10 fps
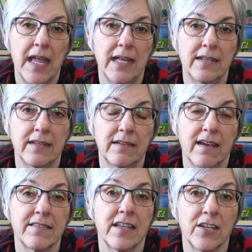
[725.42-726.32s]
and
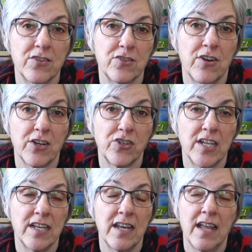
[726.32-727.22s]
gusset
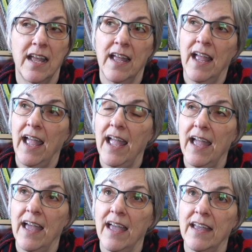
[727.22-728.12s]
construction,
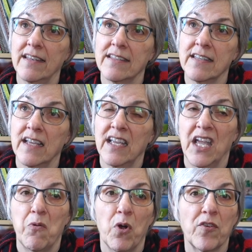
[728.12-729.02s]
and
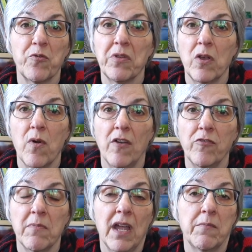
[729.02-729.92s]
it works really well
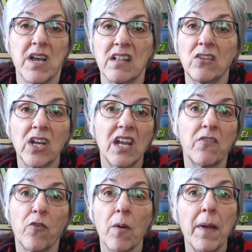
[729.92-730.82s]
for me. I'm not looking
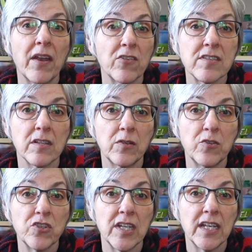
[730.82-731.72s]
for a better
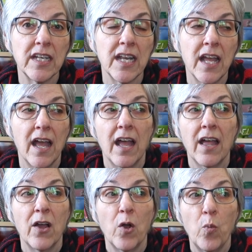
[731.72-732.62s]
solution.
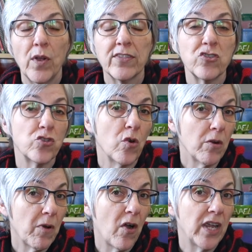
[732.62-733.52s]
With the
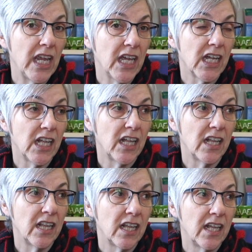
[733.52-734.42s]
short row
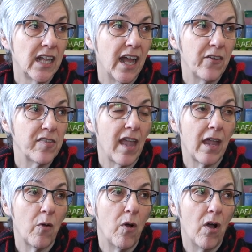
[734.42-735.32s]
heel, I was
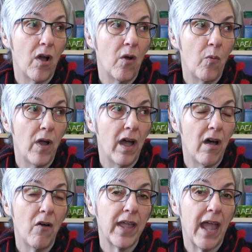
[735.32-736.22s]
like,
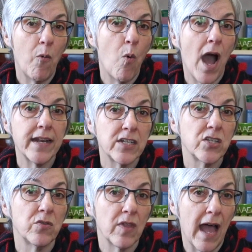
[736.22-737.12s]
well, okay, I want to
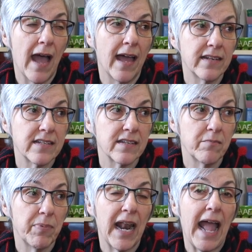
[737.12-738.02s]
do that,
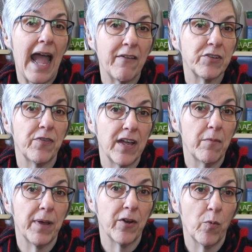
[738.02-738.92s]
but I have to find
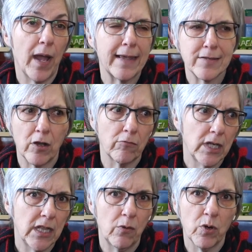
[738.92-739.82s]
a better way. So I
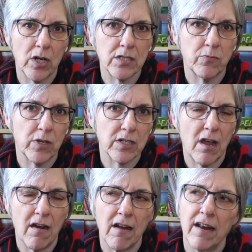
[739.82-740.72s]
really worked
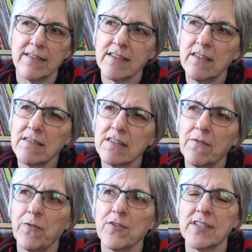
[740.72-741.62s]
hard on it. So this is
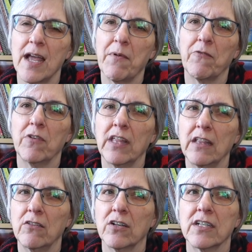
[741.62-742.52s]
the first time I
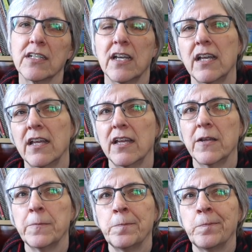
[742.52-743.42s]
really looked
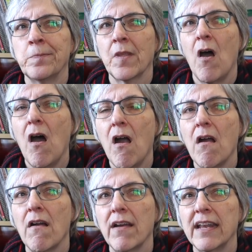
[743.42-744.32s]

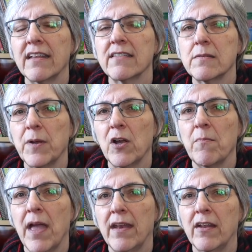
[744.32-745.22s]
hard and
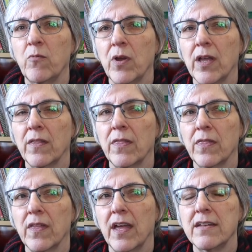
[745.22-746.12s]
experimented with
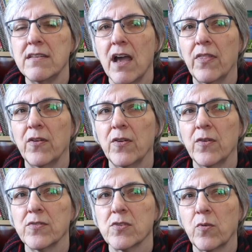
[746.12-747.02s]

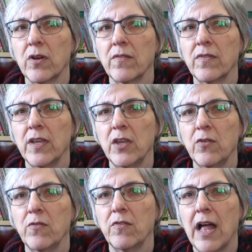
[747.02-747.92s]
another sort of
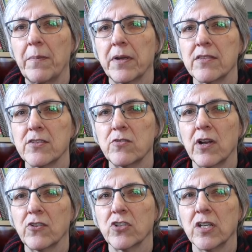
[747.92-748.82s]
heel flap
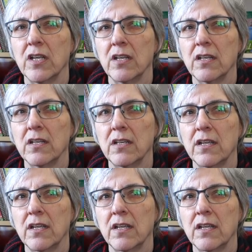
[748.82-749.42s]
construction,